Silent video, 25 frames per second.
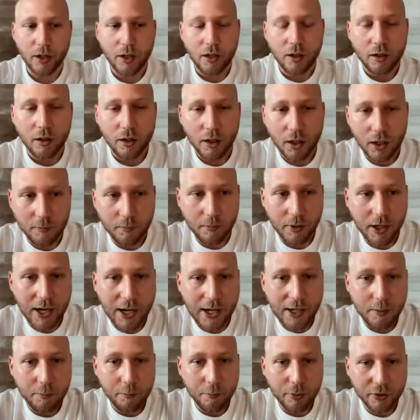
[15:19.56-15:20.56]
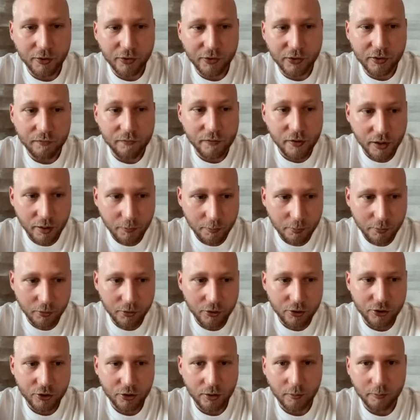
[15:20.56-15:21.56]
I am personally very
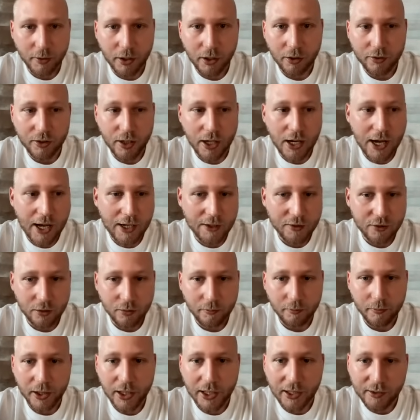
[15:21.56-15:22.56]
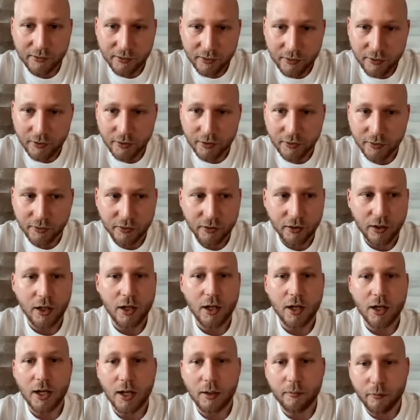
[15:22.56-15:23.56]
bullish about Atom as it is.
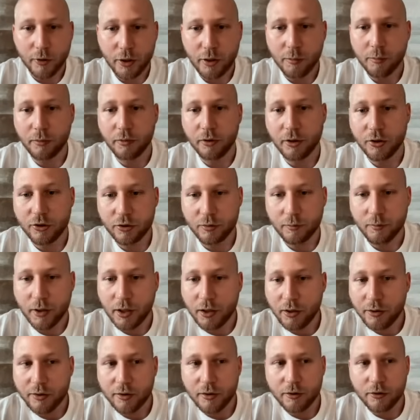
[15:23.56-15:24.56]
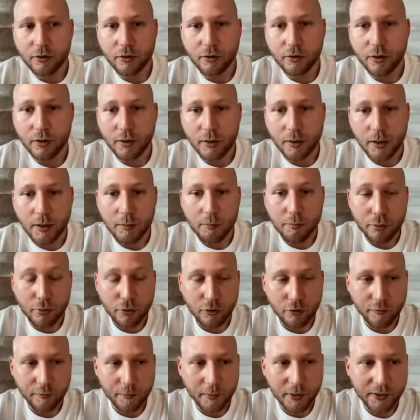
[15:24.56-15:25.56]
I'm very bullish about the
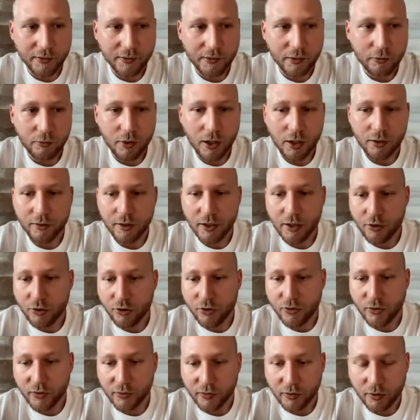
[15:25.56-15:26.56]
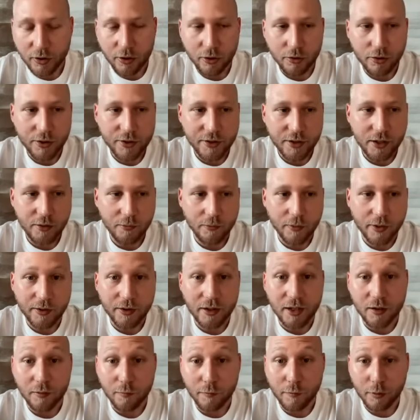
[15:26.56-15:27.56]
improvements around interchain security with the
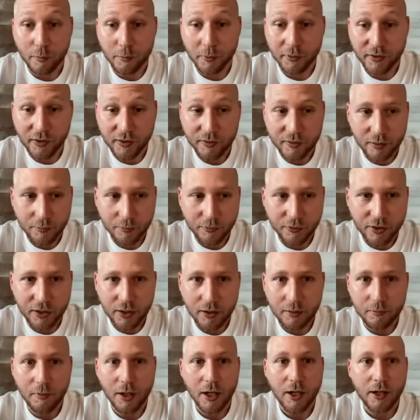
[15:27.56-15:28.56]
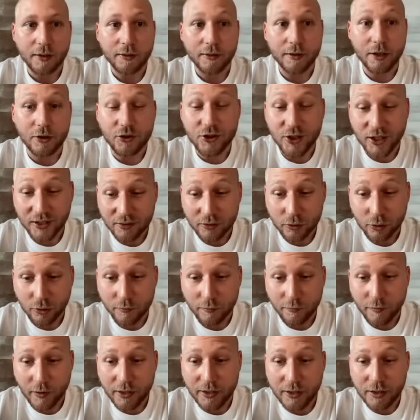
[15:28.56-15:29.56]
Informal Systems team that just got
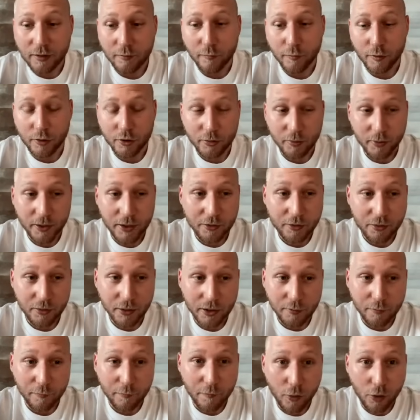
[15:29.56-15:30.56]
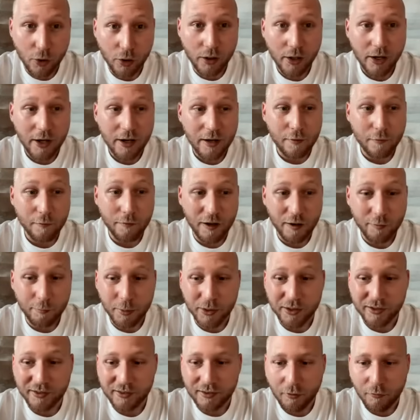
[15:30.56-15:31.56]
funding for 2024,
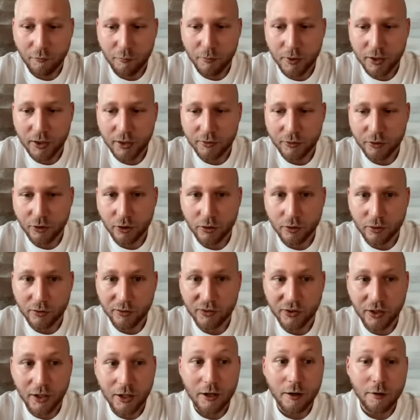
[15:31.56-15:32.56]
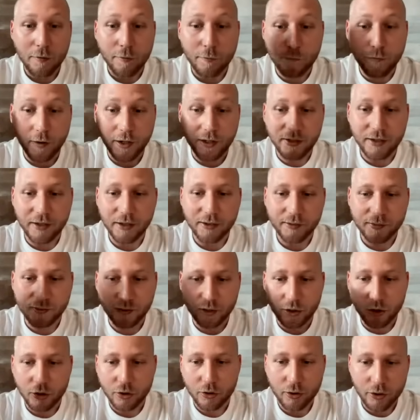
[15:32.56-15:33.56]
$5.7 million, funding
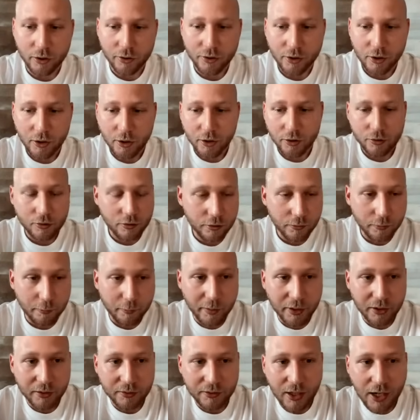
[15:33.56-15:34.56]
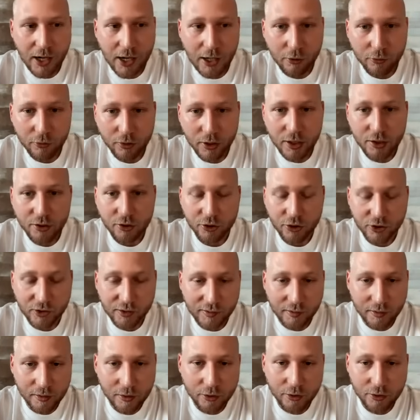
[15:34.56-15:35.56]
secured to build out interchain
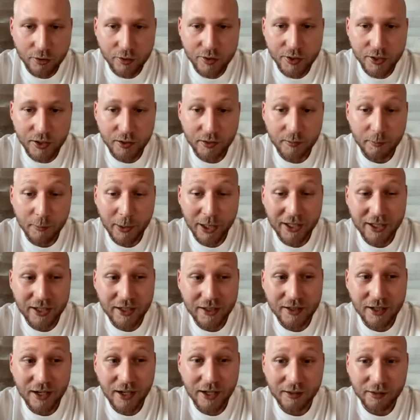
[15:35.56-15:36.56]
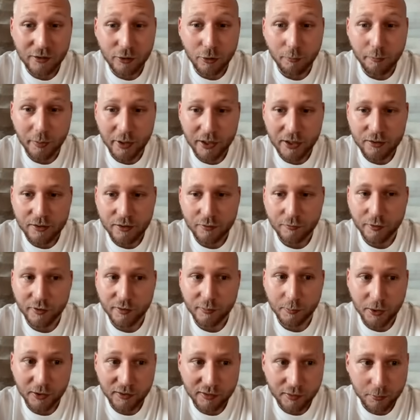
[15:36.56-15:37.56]
security and make it as competitive as
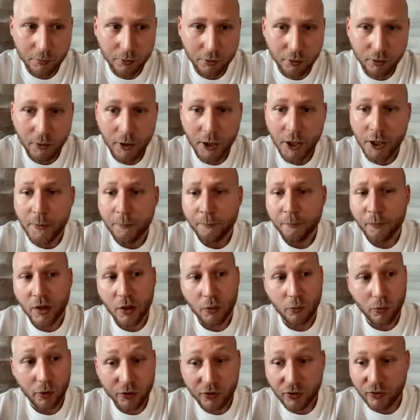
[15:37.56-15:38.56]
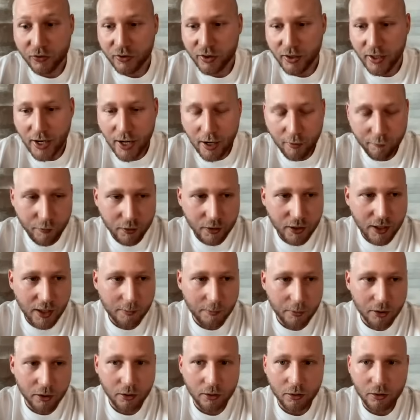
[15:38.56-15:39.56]
possible. We also see Effort
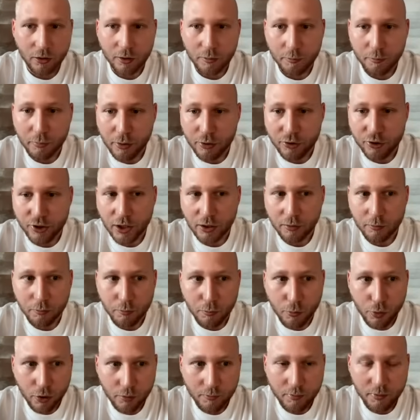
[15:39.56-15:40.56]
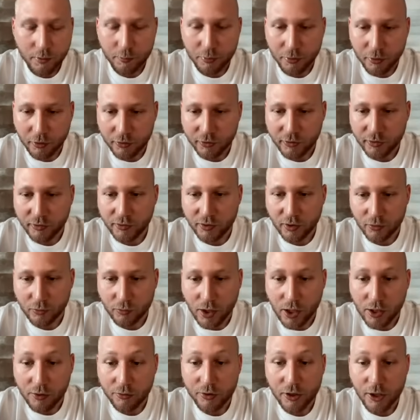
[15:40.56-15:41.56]
Capital going to push out more proposals
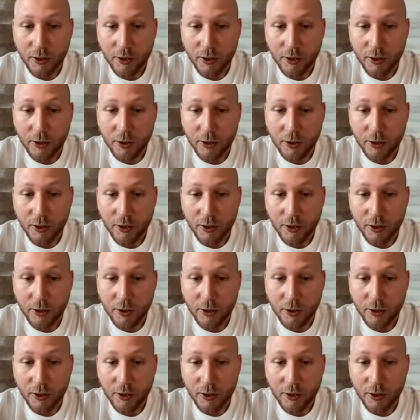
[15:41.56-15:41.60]
around